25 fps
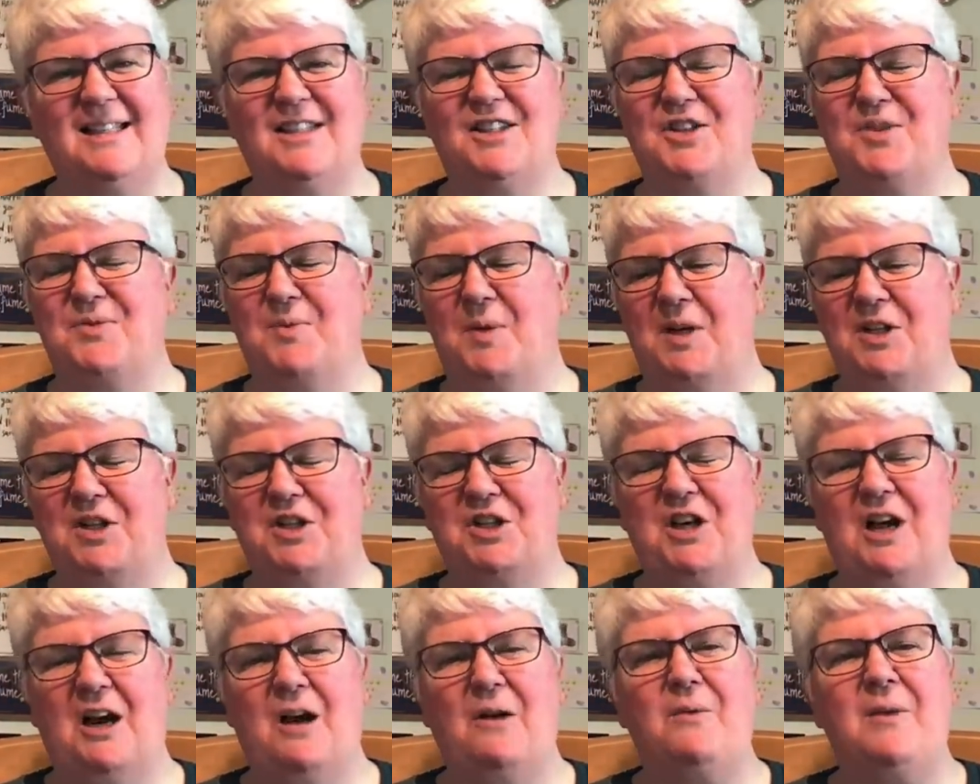Just want to
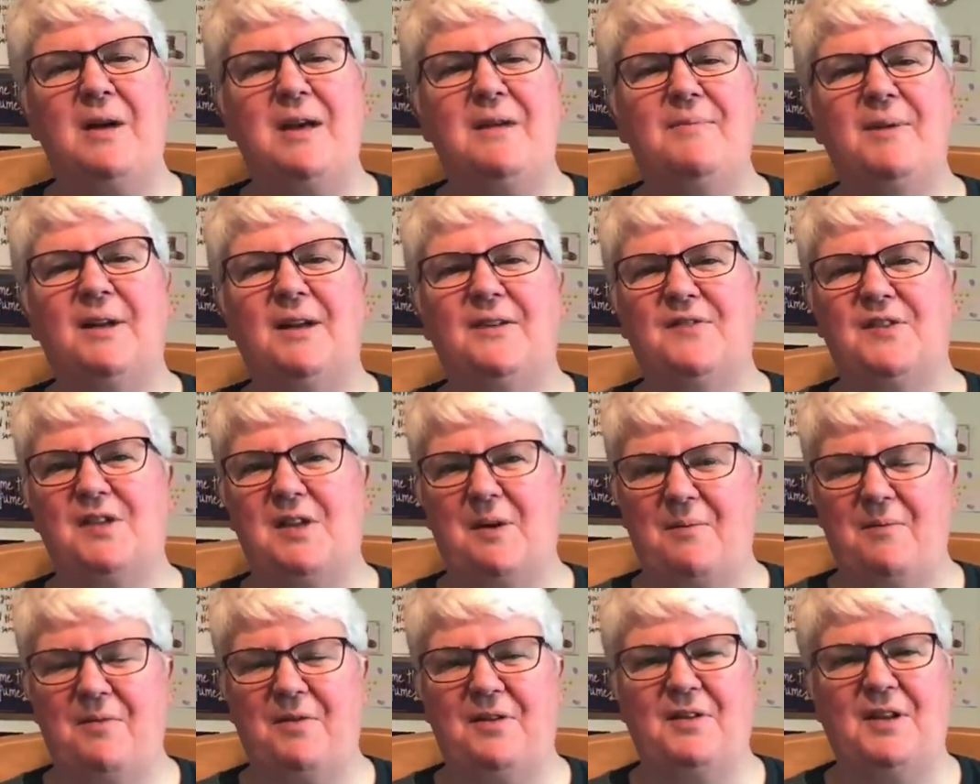share a wee bit of
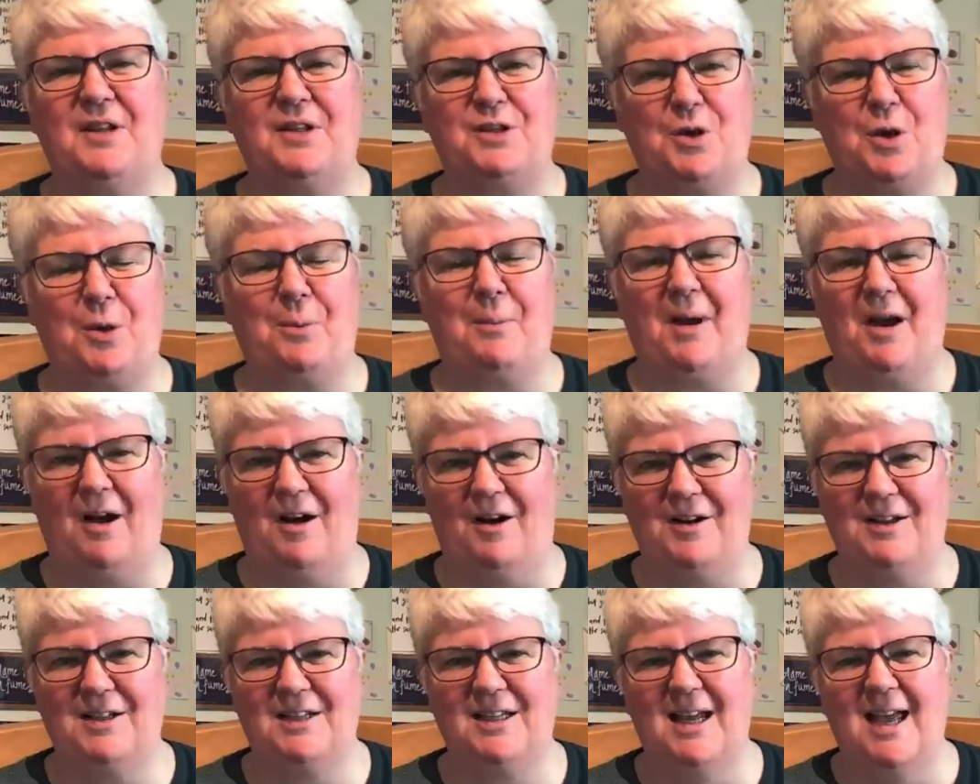something that's on my
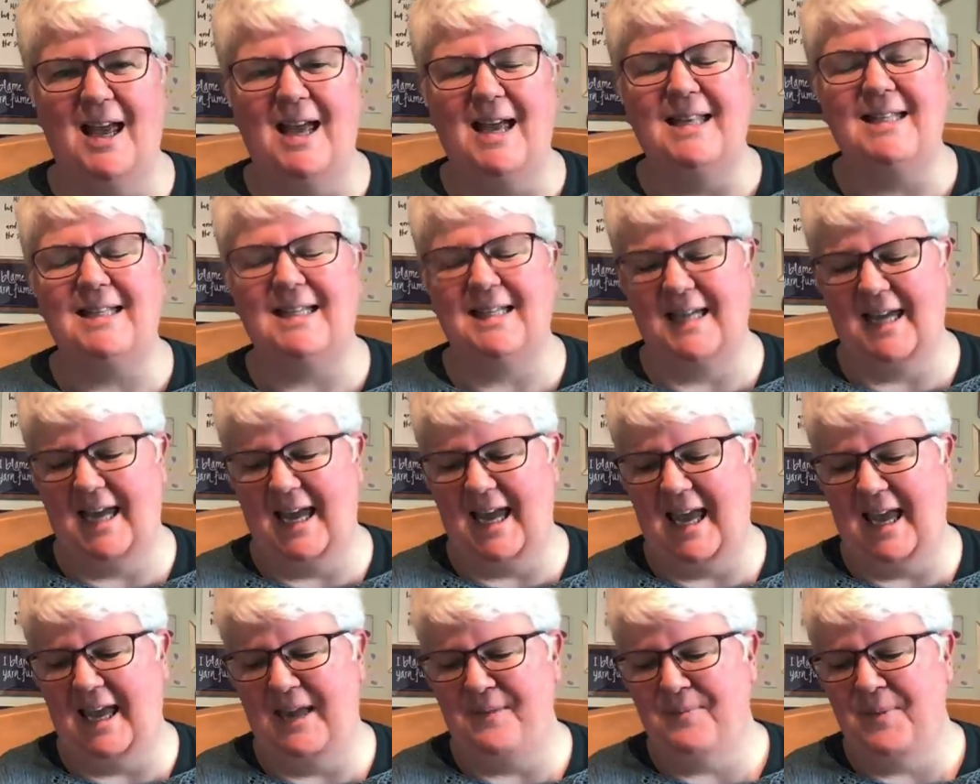heart
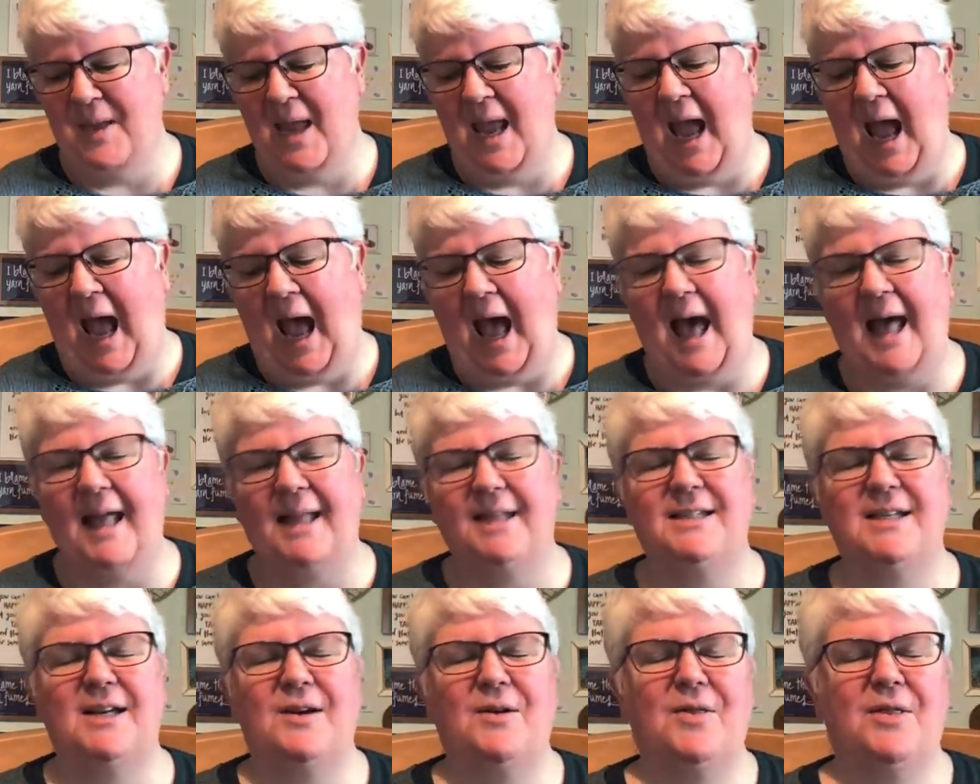today.
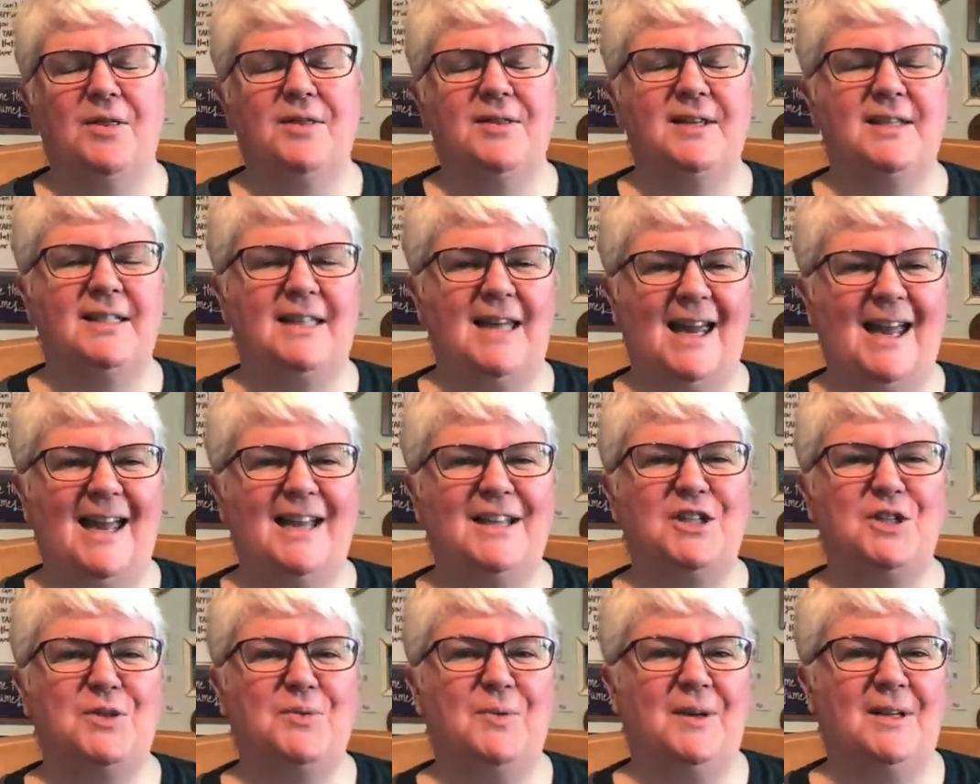And today I
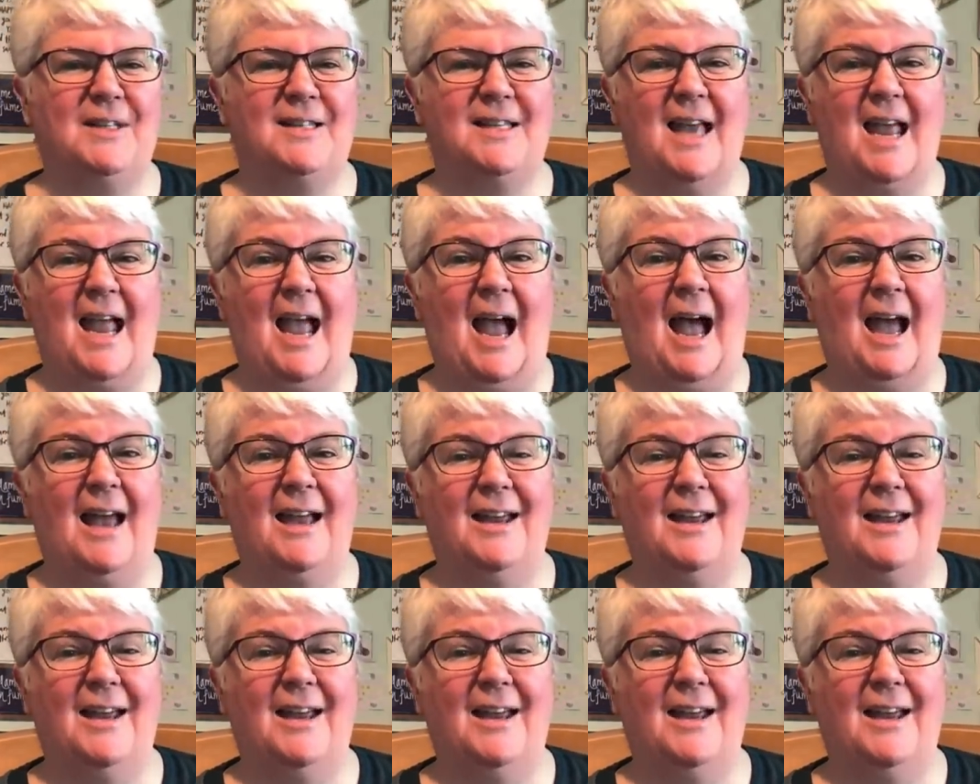just want to say,